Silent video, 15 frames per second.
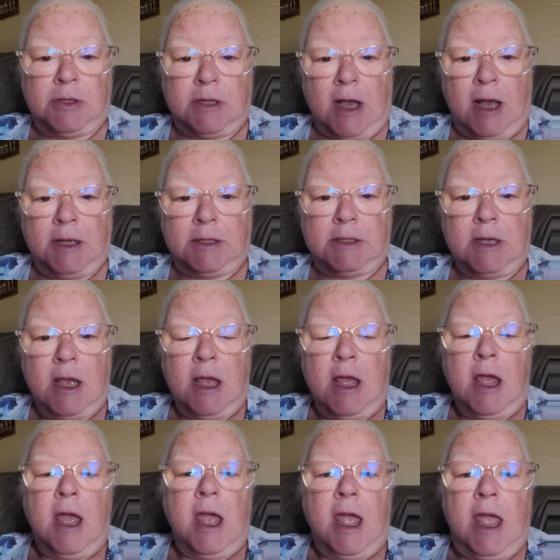sauce
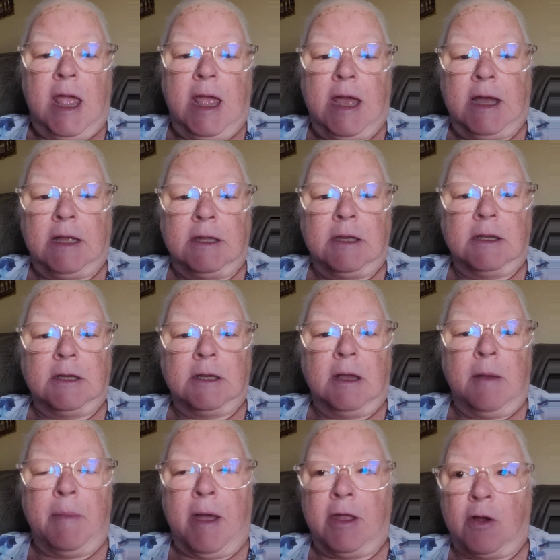and
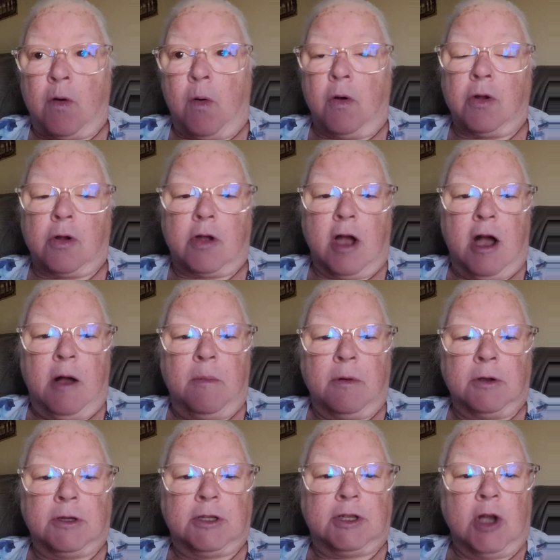about 1/4 cup
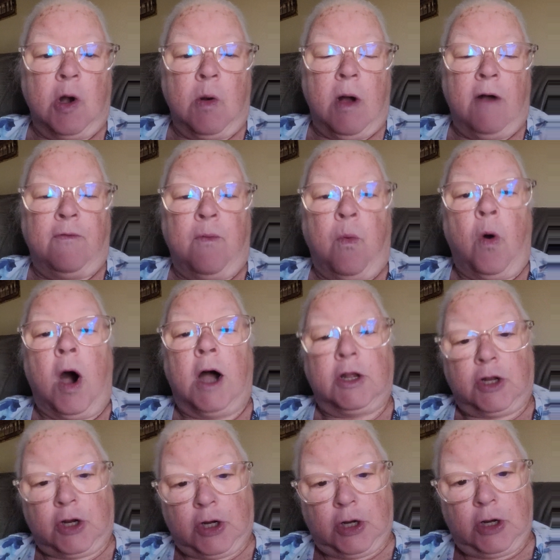or so of
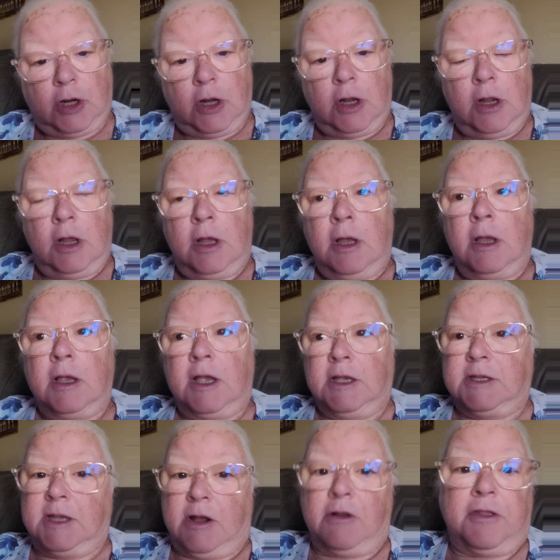water,
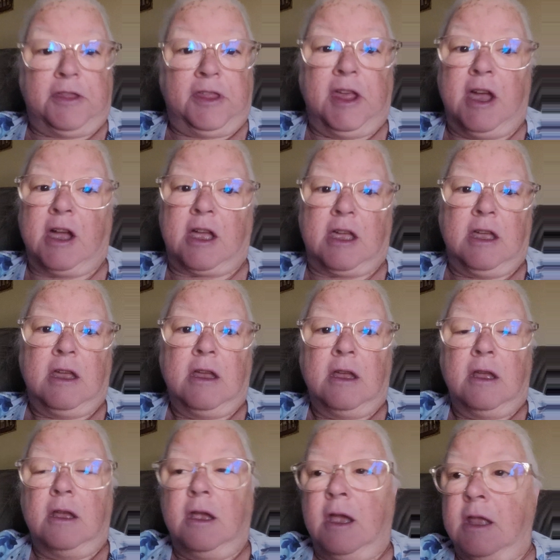because they're thick.
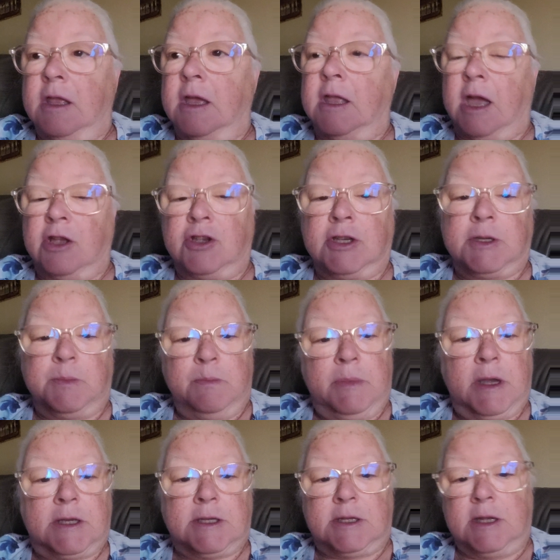And then I just
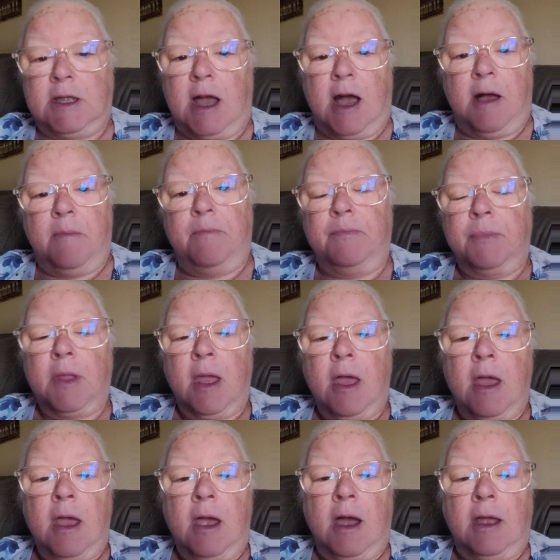mixed it up
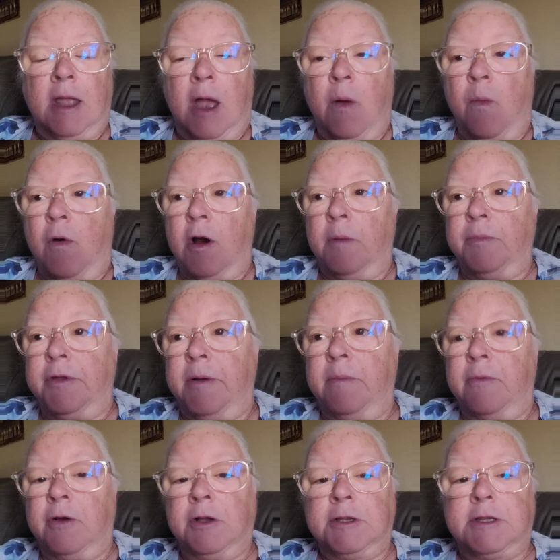and I warmed
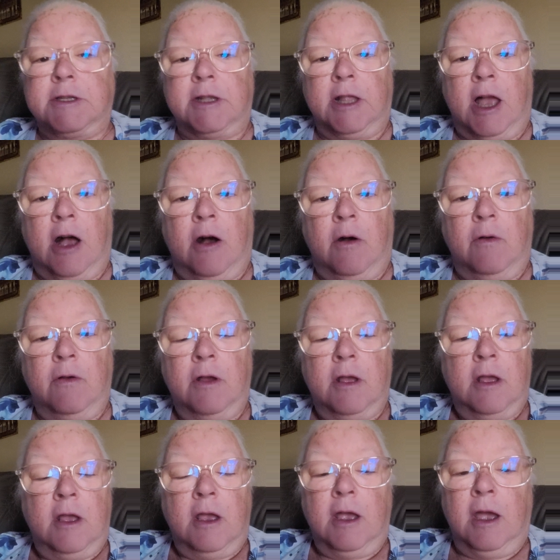them real slow,
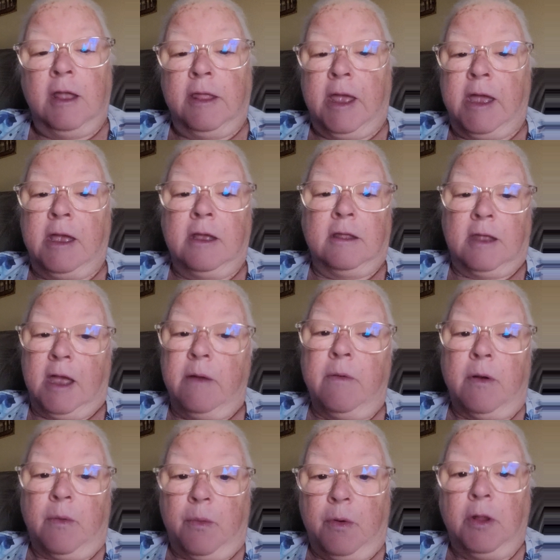and they
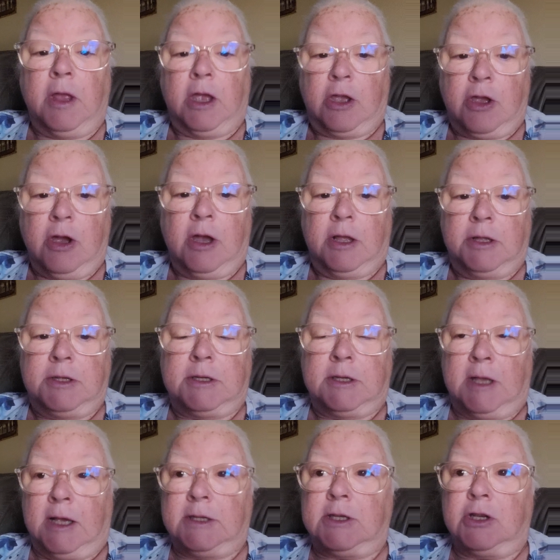were really good. So
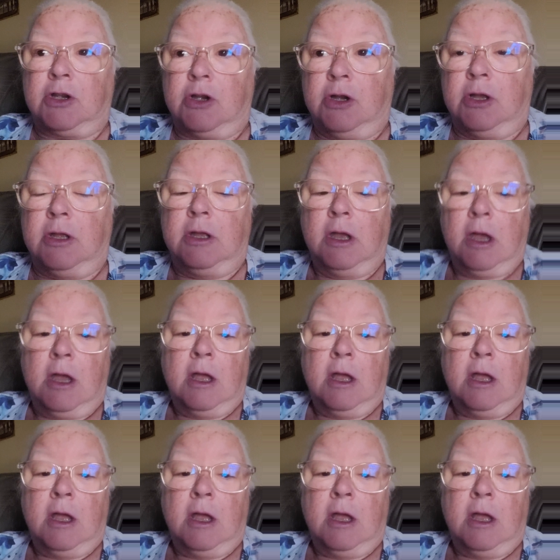that's a good